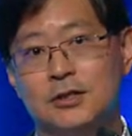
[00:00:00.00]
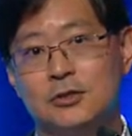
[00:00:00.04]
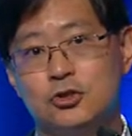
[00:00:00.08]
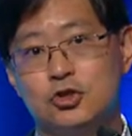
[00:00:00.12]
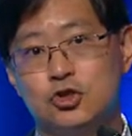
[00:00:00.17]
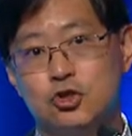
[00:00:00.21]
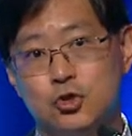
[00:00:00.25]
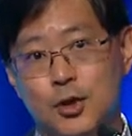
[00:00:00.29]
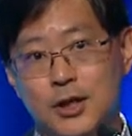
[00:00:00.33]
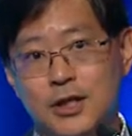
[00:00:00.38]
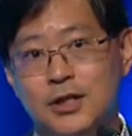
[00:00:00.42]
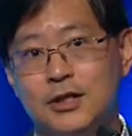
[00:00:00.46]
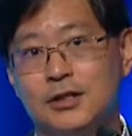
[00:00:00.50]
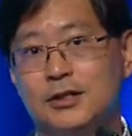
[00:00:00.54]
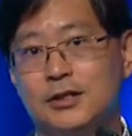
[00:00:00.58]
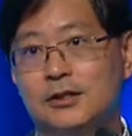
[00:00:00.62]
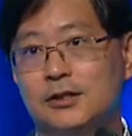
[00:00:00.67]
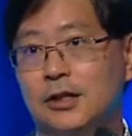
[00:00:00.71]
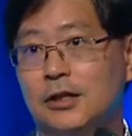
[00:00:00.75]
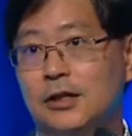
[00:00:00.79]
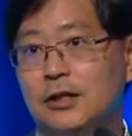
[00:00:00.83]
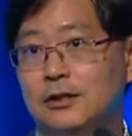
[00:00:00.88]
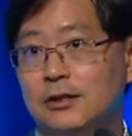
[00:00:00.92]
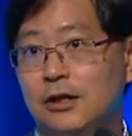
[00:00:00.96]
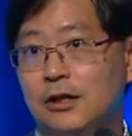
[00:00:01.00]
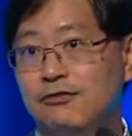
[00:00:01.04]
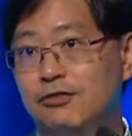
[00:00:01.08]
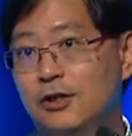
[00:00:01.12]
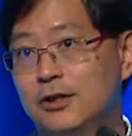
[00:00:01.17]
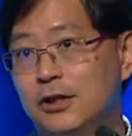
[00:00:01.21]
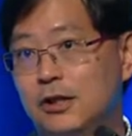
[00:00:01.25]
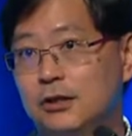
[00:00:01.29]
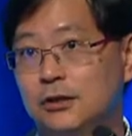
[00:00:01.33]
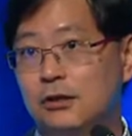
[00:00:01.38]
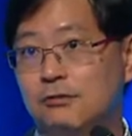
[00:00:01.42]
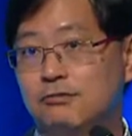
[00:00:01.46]
triggered in
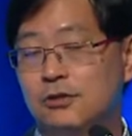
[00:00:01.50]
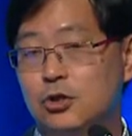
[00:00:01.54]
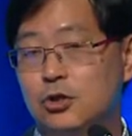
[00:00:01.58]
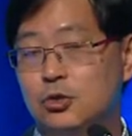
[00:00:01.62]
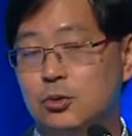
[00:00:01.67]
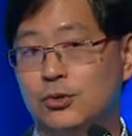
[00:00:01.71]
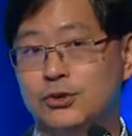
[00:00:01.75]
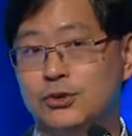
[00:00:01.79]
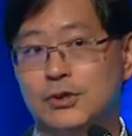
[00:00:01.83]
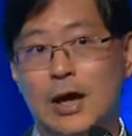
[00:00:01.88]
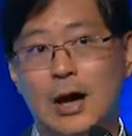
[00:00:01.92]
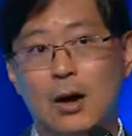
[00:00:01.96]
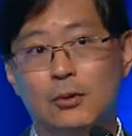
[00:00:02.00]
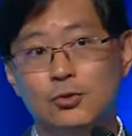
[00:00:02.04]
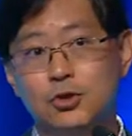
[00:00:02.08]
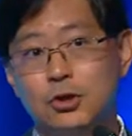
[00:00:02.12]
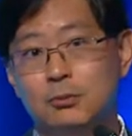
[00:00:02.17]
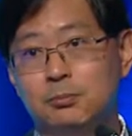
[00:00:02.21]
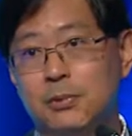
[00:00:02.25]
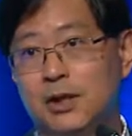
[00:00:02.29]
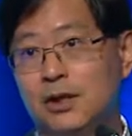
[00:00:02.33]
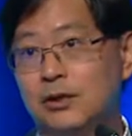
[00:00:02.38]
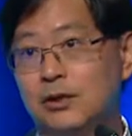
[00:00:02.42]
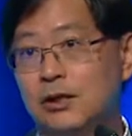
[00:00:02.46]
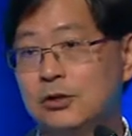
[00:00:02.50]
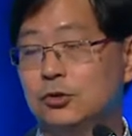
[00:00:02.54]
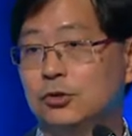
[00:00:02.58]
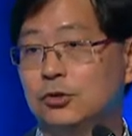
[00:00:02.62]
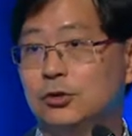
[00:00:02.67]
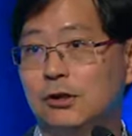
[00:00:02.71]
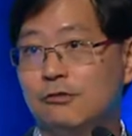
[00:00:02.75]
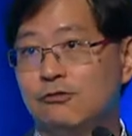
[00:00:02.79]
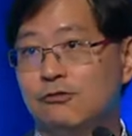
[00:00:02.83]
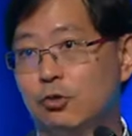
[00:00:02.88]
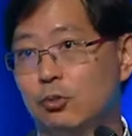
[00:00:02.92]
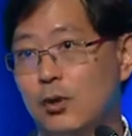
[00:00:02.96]
different individuals ultimately to
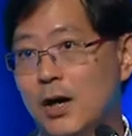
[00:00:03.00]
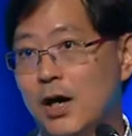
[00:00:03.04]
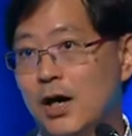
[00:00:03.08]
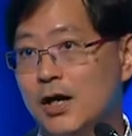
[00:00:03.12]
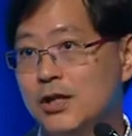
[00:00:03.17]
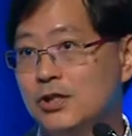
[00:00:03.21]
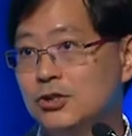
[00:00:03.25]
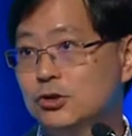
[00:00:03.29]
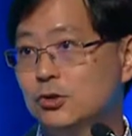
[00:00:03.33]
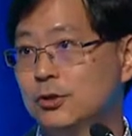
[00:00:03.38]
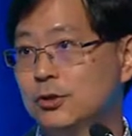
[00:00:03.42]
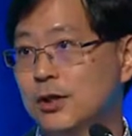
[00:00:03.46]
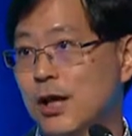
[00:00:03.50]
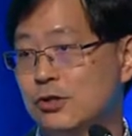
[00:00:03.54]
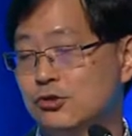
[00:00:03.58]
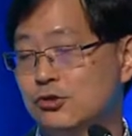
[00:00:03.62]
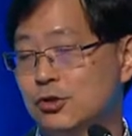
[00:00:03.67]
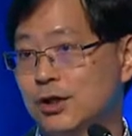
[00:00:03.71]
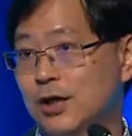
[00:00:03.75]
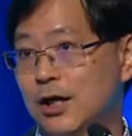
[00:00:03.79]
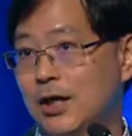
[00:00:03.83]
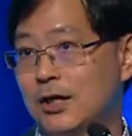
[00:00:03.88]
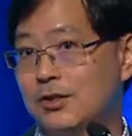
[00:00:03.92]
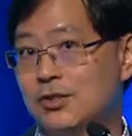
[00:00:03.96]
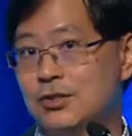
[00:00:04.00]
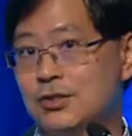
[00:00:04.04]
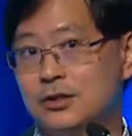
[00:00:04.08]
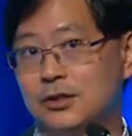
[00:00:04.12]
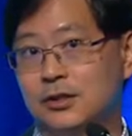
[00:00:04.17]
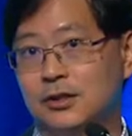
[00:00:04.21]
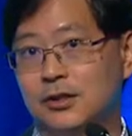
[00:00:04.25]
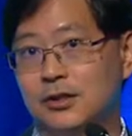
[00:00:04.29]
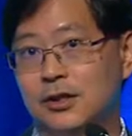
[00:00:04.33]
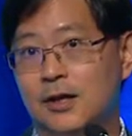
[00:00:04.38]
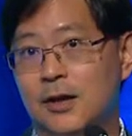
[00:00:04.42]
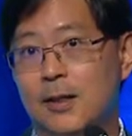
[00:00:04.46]
give rise to gastric
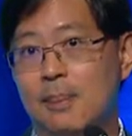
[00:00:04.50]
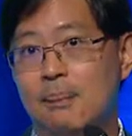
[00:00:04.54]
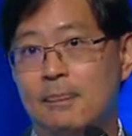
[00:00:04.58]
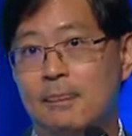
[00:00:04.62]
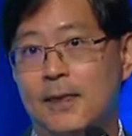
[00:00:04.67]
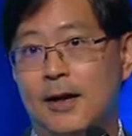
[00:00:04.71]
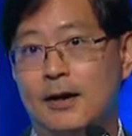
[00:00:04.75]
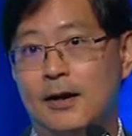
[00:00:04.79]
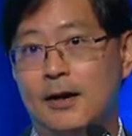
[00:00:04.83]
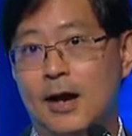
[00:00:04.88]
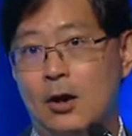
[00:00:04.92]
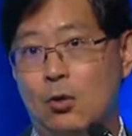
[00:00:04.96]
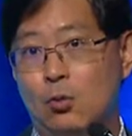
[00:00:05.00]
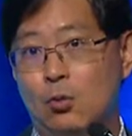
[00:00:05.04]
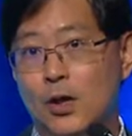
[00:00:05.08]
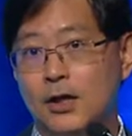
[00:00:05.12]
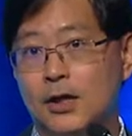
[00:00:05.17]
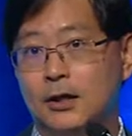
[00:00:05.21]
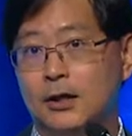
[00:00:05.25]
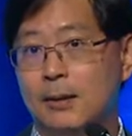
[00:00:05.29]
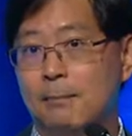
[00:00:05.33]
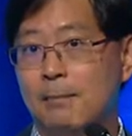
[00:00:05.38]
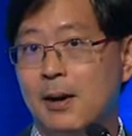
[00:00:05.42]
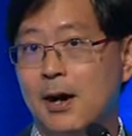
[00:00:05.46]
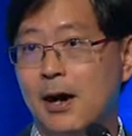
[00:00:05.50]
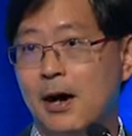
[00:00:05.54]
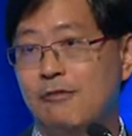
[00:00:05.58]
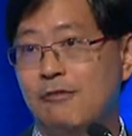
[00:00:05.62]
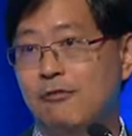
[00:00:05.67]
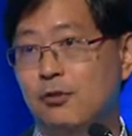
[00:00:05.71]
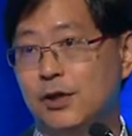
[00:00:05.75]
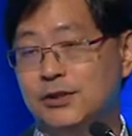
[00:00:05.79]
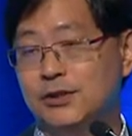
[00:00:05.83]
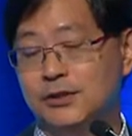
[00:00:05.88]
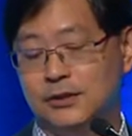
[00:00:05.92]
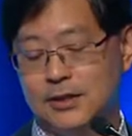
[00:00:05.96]
cancer that, and what are the
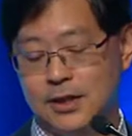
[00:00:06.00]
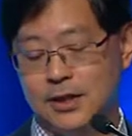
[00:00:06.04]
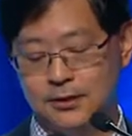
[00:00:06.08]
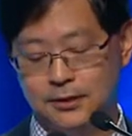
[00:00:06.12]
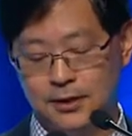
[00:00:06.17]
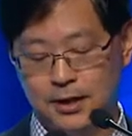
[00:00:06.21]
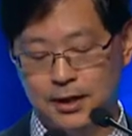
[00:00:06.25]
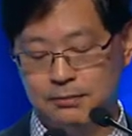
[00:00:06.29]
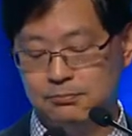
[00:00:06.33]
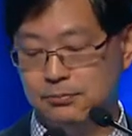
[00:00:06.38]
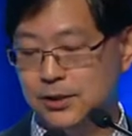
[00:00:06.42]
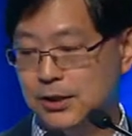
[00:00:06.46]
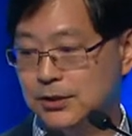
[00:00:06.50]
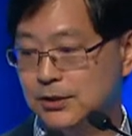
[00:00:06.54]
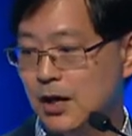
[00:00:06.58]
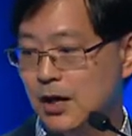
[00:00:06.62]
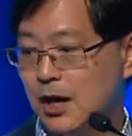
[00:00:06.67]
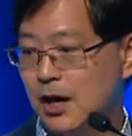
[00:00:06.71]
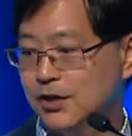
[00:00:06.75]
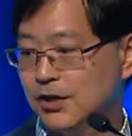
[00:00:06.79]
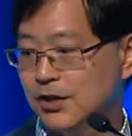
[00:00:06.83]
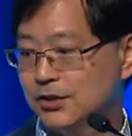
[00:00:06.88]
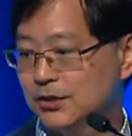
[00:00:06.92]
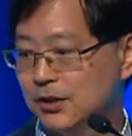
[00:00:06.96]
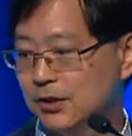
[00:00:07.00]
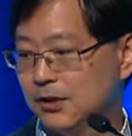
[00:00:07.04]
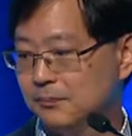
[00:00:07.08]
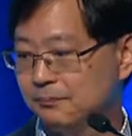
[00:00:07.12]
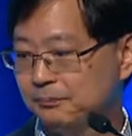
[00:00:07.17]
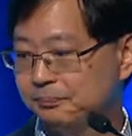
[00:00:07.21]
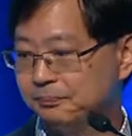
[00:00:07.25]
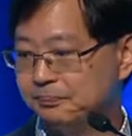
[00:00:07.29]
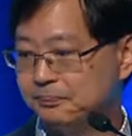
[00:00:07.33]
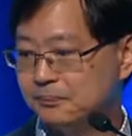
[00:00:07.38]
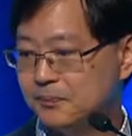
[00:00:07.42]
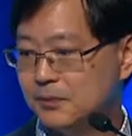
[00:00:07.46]
pathways that then can be targeted.
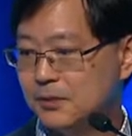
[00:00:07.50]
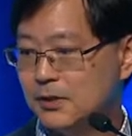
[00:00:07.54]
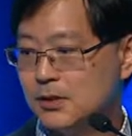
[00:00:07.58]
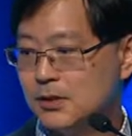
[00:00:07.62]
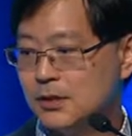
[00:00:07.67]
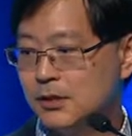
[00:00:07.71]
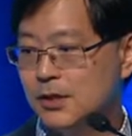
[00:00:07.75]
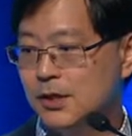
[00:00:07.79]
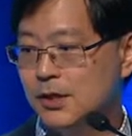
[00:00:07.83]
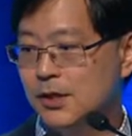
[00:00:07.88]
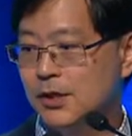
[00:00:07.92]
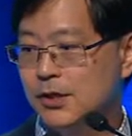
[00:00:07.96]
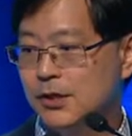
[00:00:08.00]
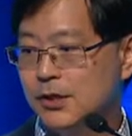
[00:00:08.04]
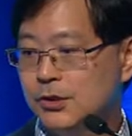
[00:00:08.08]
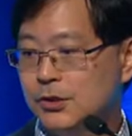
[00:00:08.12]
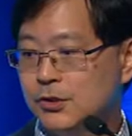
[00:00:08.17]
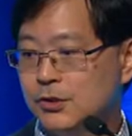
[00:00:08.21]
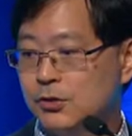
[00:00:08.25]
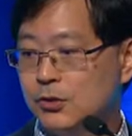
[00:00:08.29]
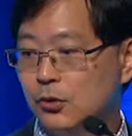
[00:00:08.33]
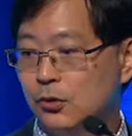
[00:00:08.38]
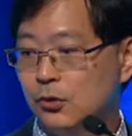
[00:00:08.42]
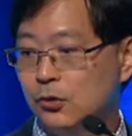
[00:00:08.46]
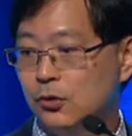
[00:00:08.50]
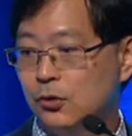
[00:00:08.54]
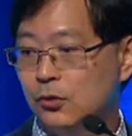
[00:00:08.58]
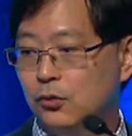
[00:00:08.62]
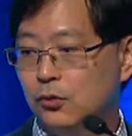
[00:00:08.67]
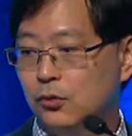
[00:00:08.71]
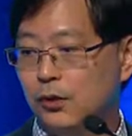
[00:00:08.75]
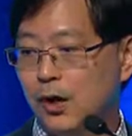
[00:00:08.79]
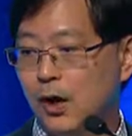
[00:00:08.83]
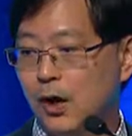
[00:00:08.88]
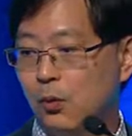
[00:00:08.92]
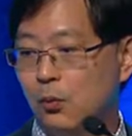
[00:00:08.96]

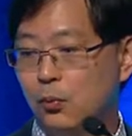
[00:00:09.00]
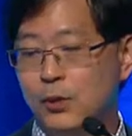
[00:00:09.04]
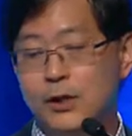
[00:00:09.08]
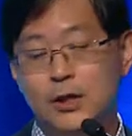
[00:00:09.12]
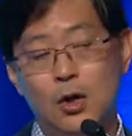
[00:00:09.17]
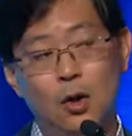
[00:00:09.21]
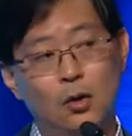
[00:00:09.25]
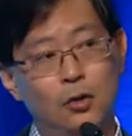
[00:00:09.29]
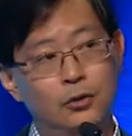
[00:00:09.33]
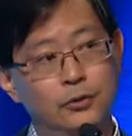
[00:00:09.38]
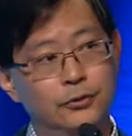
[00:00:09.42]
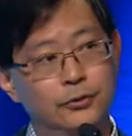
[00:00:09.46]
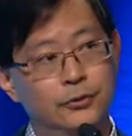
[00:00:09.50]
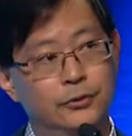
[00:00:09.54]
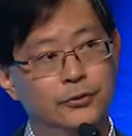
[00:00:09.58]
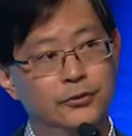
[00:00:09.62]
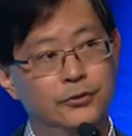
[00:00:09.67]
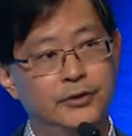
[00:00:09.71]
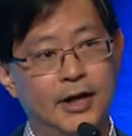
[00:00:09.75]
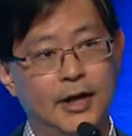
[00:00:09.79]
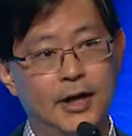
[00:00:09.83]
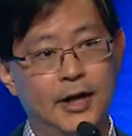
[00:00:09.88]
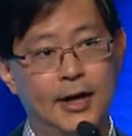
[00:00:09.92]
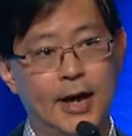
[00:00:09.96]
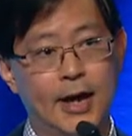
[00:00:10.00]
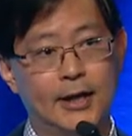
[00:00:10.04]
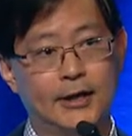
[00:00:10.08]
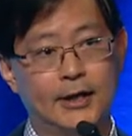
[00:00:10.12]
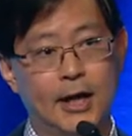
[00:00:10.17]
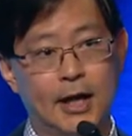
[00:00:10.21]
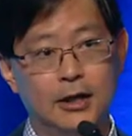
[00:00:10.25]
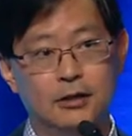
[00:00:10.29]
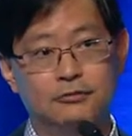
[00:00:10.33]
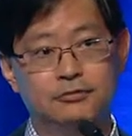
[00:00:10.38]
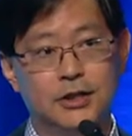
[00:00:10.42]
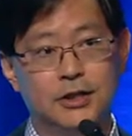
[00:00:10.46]
So we all know that at the
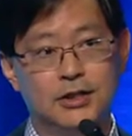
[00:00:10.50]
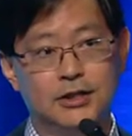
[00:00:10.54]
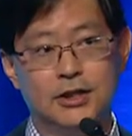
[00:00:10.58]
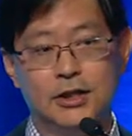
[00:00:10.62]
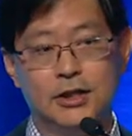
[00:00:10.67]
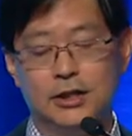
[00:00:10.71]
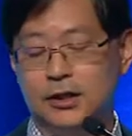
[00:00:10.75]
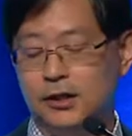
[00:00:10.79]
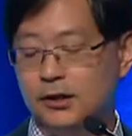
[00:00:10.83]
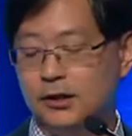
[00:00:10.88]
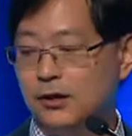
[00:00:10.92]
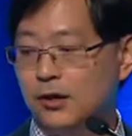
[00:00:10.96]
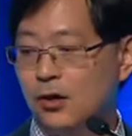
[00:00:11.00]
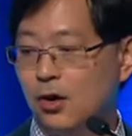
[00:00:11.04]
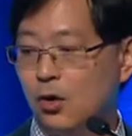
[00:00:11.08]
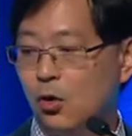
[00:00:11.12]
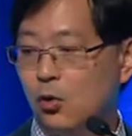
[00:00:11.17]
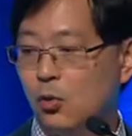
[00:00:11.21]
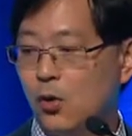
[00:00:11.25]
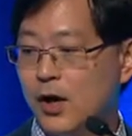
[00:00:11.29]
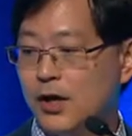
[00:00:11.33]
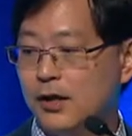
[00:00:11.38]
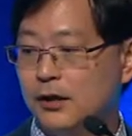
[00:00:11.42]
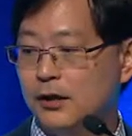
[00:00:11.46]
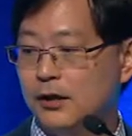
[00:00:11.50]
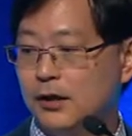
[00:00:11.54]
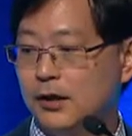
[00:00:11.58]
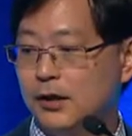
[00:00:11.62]
end of the day, what